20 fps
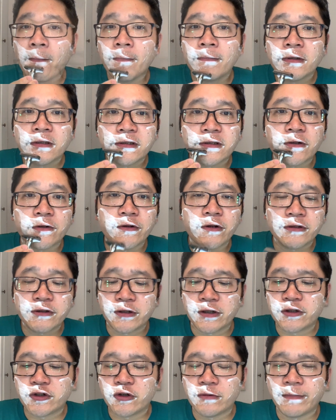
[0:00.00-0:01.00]
So those are
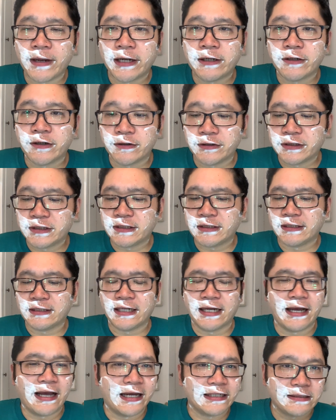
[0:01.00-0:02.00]
the two main notes.
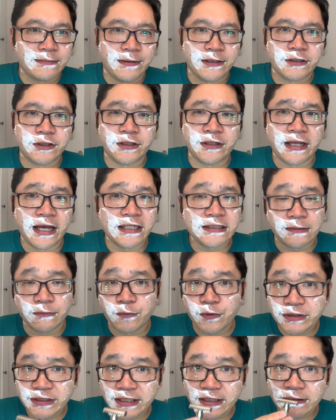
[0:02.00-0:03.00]
As I mentioned, it has some
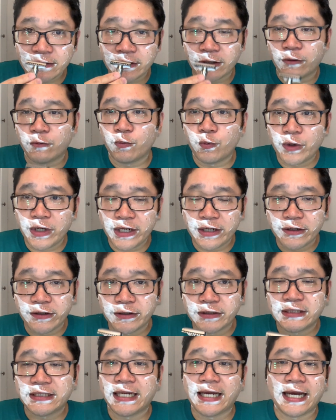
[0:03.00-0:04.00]
woody
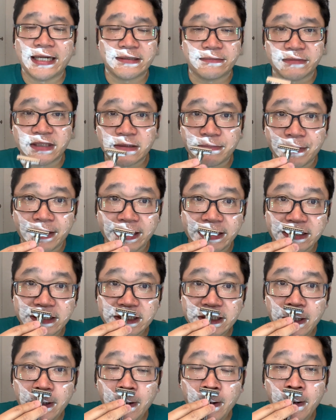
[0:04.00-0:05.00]
notes, it has some
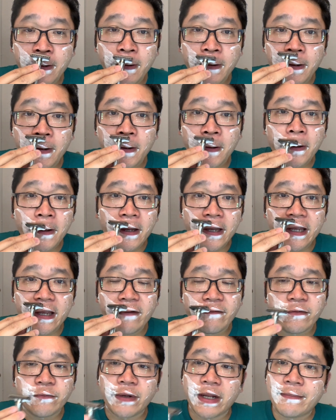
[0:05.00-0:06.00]
spice,
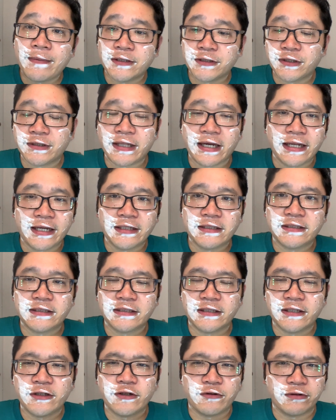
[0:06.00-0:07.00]
even when I mentioned that
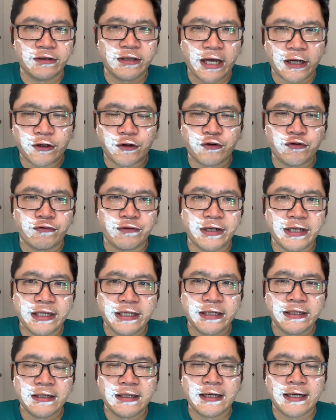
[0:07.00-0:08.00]
it's, you know, that
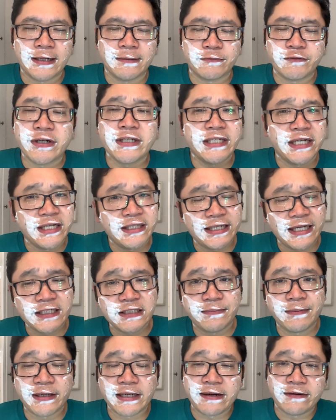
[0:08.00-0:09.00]
green tea tends
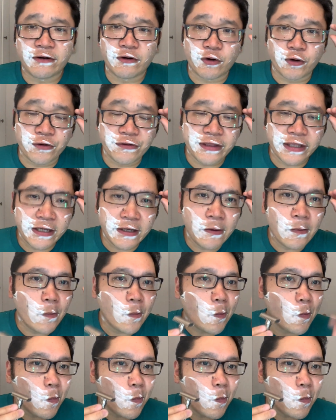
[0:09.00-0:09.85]
to be kind of earthy.